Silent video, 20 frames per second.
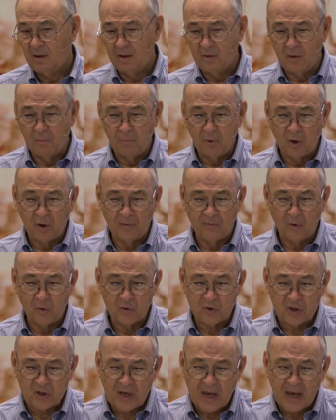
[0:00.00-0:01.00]
in the book of
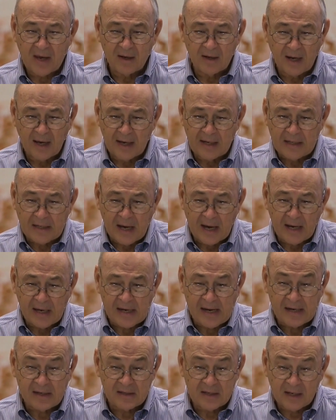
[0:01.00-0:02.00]
Hosea
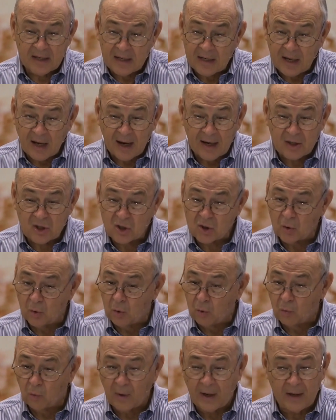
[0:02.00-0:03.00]
9:9 and 10:9. So
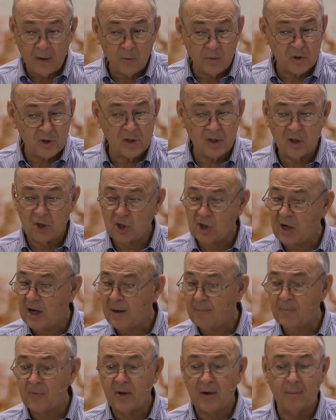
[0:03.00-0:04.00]
great was the
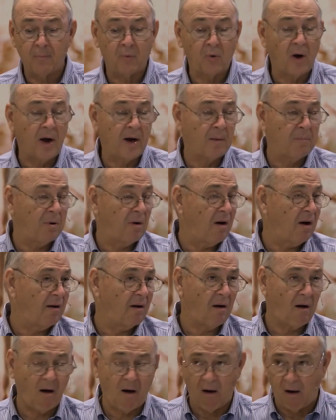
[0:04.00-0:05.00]
shame that it brought upon
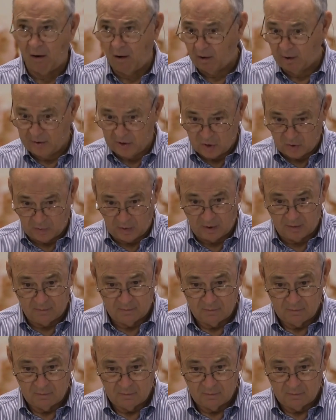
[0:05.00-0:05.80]
all Israel.